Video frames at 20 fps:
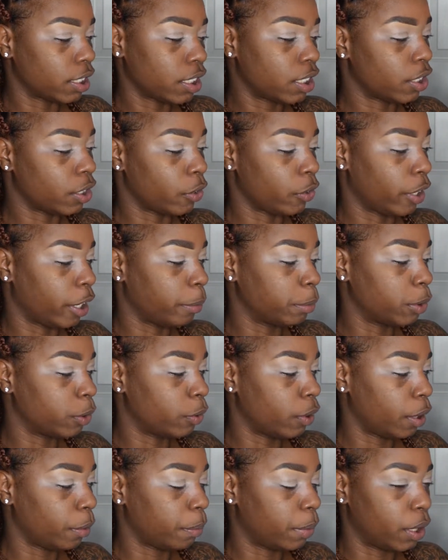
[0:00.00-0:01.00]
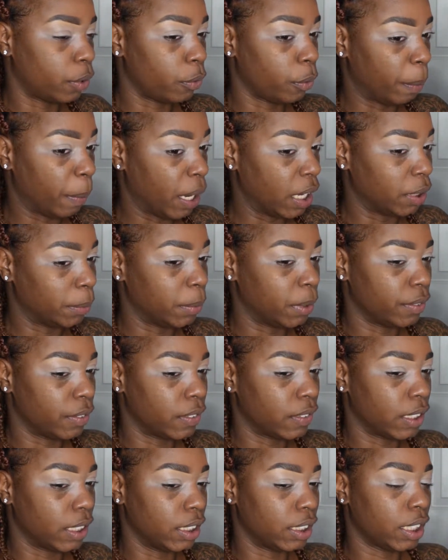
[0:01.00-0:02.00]
I believe that's what it's called.
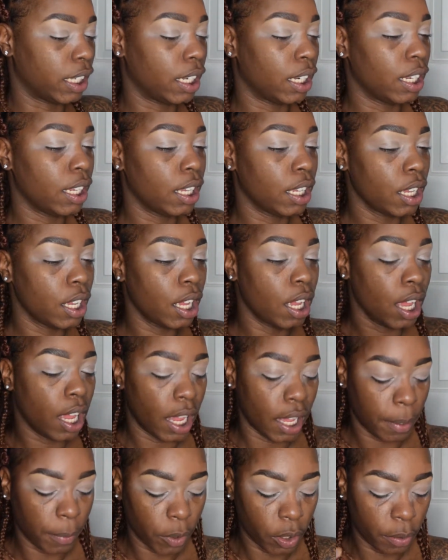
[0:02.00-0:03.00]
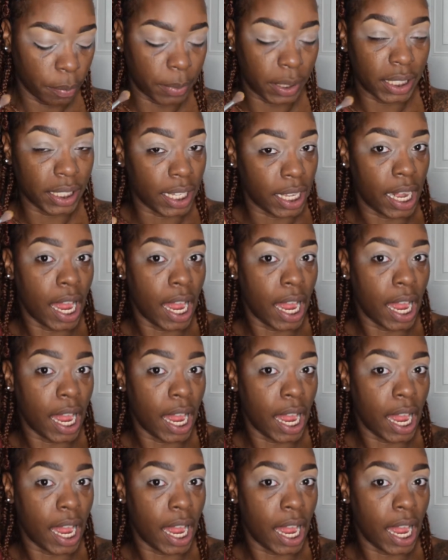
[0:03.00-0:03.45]
It has a bunch of different colors.